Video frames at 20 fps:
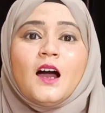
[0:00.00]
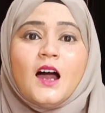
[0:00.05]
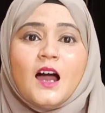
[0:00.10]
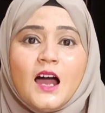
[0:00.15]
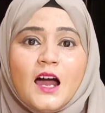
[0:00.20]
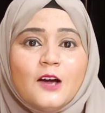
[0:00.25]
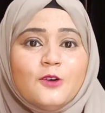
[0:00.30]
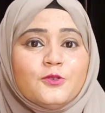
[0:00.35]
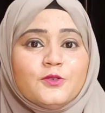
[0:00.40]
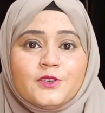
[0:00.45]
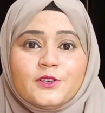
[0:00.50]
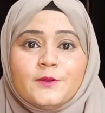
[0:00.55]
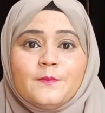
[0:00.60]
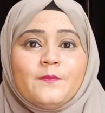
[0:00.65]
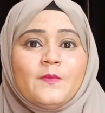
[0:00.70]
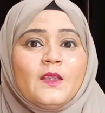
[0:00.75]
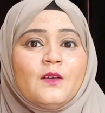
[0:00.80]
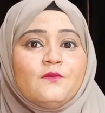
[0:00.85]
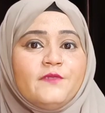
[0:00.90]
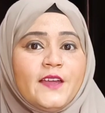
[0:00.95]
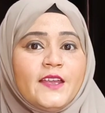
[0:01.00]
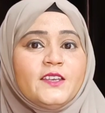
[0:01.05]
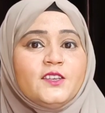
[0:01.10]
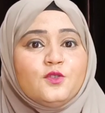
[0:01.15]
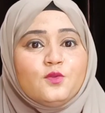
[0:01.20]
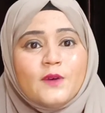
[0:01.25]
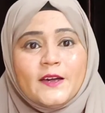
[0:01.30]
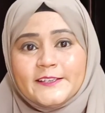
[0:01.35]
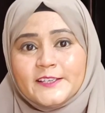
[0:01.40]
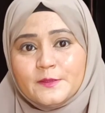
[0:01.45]
out when
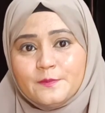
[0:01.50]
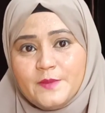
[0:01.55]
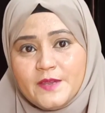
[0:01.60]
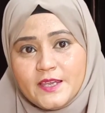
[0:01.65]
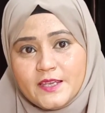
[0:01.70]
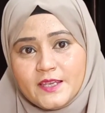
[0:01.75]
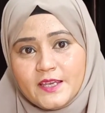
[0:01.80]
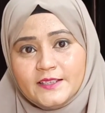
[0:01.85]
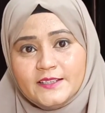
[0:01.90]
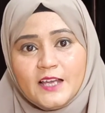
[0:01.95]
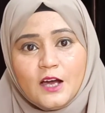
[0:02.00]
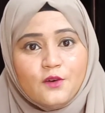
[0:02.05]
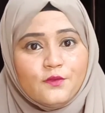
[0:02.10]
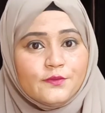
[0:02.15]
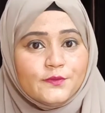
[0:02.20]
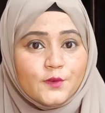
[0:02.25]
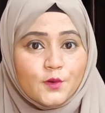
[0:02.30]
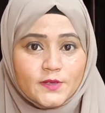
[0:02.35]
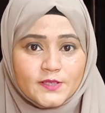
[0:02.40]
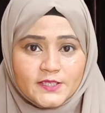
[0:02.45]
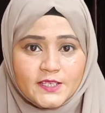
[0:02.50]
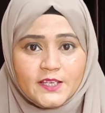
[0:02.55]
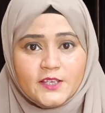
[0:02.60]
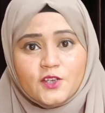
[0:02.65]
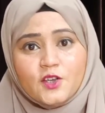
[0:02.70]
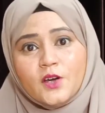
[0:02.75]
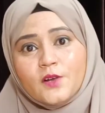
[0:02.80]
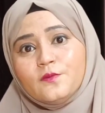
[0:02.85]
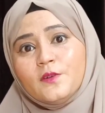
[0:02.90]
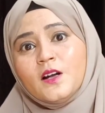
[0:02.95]
you are speaking. Now forcing
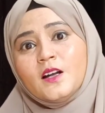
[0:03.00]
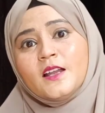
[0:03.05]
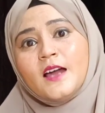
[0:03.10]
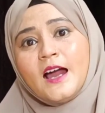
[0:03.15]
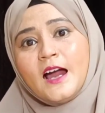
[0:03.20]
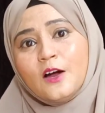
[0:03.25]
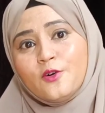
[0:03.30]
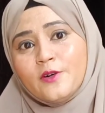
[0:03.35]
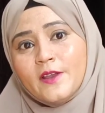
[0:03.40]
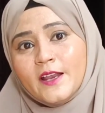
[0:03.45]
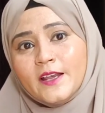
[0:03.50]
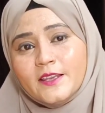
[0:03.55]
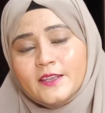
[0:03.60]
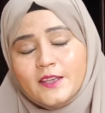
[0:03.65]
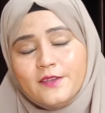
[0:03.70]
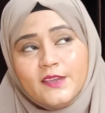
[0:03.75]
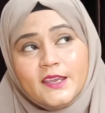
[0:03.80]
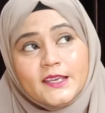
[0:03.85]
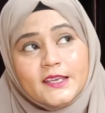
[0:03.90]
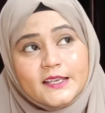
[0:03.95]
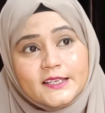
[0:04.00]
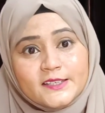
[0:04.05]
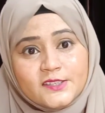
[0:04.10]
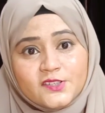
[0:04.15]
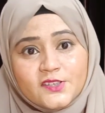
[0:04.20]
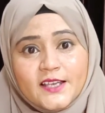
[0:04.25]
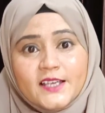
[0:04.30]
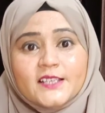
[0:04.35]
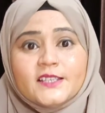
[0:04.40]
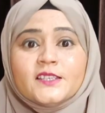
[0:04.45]
your word out and giving
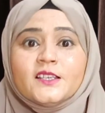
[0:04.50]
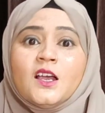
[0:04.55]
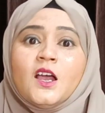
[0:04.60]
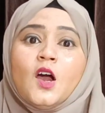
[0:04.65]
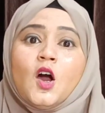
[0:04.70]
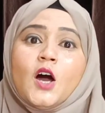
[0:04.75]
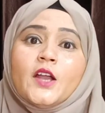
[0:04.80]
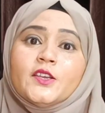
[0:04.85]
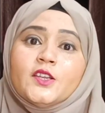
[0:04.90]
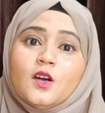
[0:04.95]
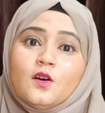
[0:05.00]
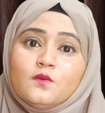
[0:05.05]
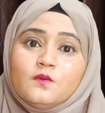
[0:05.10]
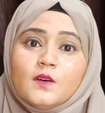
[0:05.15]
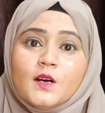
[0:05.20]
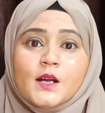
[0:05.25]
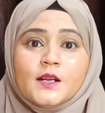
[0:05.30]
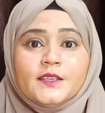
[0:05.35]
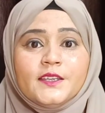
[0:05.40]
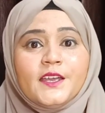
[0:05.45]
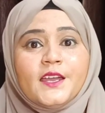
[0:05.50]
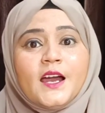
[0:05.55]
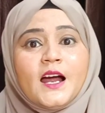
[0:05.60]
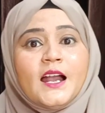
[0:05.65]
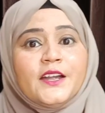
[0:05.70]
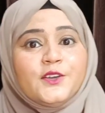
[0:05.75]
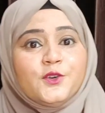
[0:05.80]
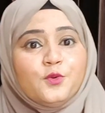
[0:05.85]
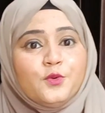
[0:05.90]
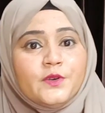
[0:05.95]
stress on your word, they
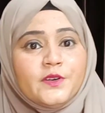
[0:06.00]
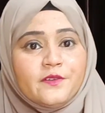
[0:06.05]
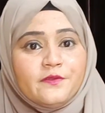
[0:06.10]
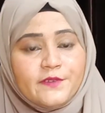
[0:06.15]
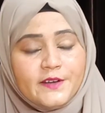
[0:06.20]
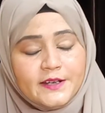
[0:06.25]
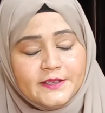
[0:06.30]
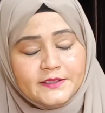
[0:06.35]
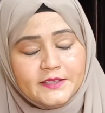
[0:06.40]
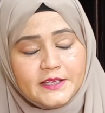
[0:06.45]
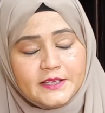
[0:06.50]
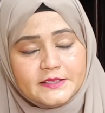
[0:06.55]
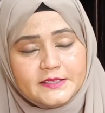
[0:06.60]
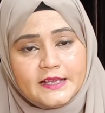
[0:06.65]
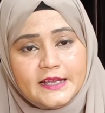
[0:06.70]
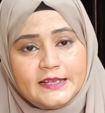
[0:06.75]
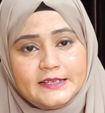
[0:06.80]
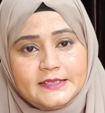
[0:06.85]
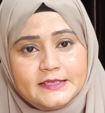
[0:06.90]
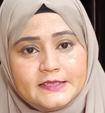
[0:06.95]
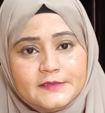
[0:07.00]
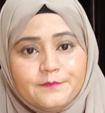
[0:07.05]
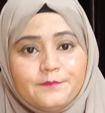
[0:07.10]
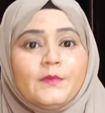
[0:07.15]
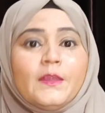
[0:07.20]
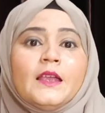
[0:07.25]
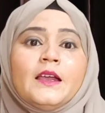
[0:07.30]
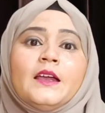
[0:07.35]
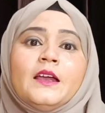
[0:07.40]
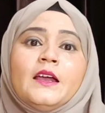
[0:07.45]
are two different things, guys.
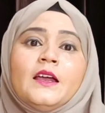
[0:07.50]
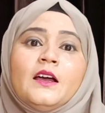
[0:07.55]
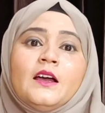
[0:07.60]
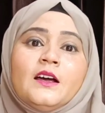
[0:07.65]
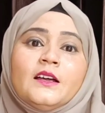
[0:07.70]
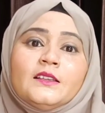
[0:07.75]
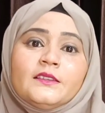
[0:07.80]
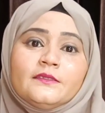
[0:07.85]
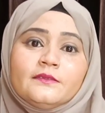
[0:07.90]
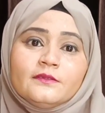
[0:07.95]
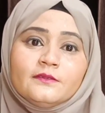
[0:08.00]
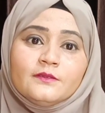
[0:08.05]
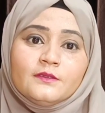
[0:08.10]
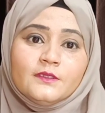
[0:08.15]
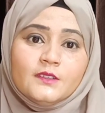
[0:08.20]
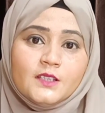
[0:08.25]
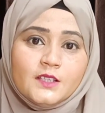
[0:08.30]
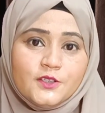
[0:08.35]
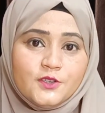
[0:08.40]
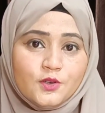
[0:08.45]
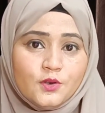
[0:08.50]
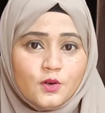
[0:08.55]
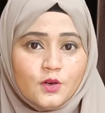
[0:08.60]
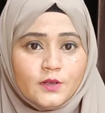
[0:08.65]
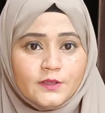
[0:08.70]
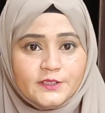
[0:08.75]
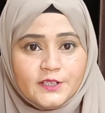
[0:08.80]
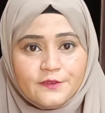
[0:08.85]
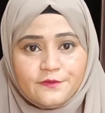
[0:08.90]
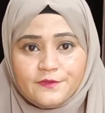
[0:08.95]
You
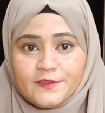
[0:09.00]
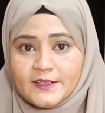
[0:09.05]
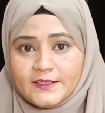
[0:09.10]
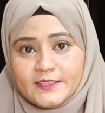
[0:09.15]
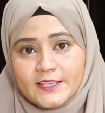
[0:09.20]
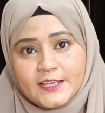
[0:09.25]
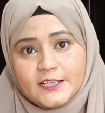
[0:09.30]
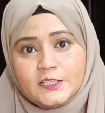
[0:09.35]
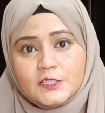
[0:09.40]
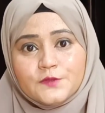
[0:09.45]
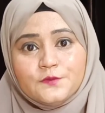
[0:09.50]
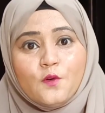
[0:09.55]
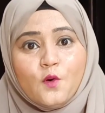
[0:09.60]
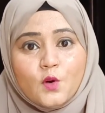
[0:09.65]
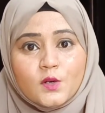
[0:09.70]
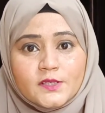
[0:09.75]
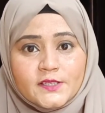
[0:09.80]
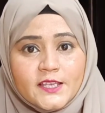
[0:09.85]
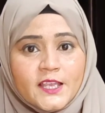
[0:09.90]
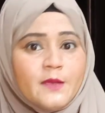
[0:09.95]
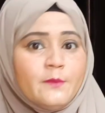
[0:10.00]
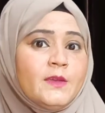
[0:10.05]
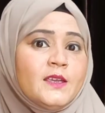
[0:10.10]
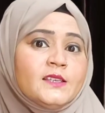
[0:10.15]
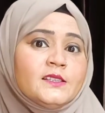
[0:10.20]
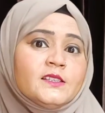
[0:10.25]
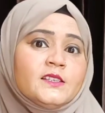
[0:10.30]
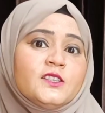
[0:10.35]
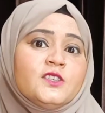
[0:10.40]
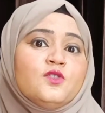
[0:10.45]
know, different things. Forcing
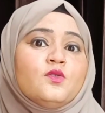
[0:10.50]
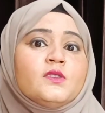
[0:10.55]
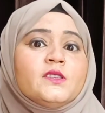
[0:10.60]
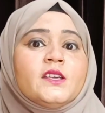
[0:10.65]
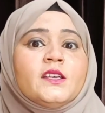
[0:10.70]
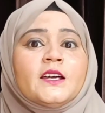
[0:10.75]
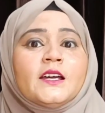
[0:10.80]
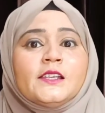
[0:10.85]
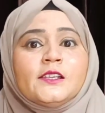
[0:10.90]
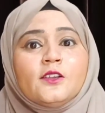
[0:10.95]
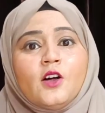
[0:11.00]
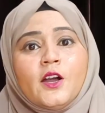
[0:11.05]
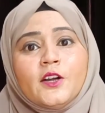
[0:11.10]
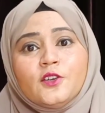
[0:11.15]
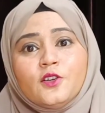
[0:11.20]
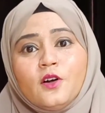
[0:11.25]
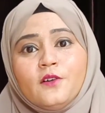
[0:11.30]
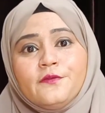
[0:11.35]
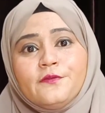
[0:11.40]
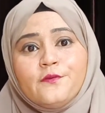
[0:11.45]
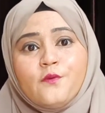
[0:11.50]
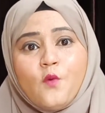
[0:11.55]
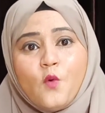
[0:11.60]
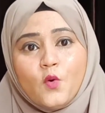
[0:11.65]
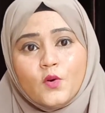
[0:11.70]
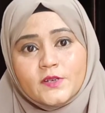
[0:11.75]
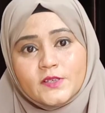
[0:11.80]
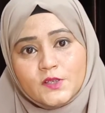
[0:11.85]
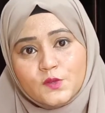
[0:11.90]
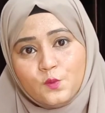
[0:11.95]
means using a lot of
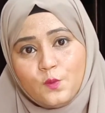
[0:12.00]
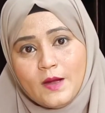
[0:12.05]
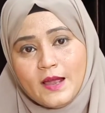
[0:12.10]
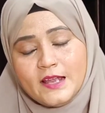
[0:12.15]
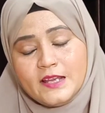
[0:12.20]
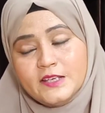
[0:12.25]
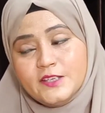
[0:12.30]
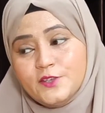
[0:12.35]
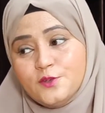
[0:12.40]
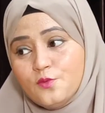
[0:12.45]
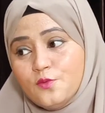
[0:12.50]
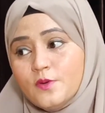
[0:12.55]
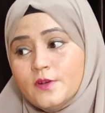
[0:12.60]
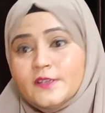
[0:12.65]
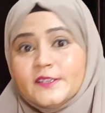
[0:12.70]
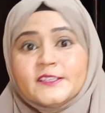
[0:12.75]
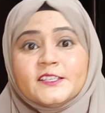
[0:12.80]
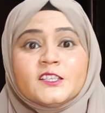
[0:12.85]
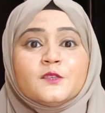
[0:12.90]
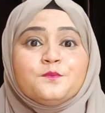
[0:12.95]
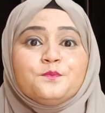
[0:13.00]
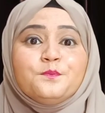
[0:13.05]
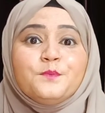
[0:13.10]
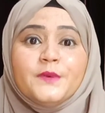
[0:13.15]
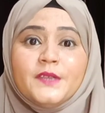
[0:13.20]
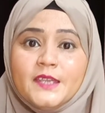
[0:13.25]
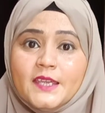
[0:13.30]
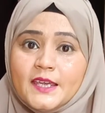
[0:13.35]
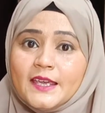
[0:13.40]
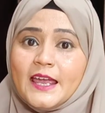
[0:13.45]
force while you
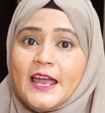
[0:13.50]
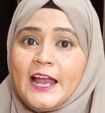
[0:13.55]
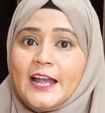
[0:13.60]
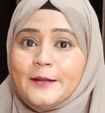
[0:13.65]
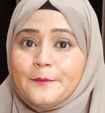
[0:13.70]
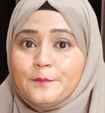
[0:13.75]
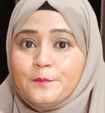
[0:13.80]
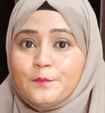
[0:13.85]
speak and